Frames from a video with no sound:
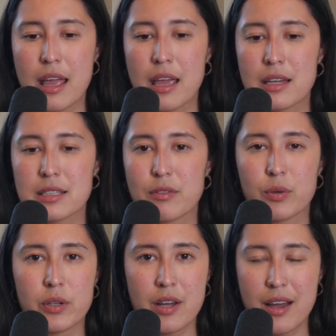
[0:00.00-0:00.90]
And if
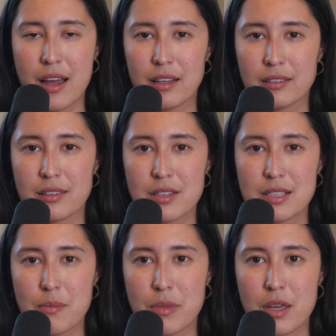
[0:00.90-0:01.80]
we're not, there's
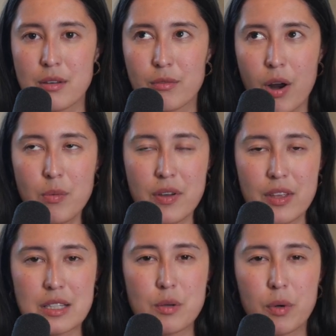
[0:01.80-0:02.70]
something wrong
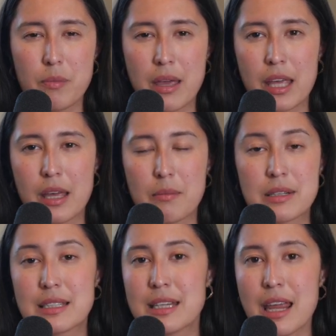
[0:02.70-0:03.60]
with us, or we're making a
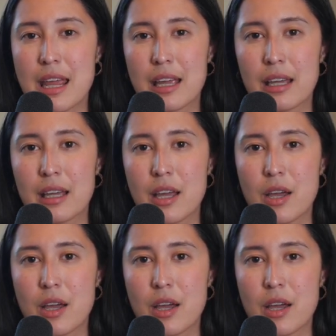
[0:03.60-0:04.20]
mistake.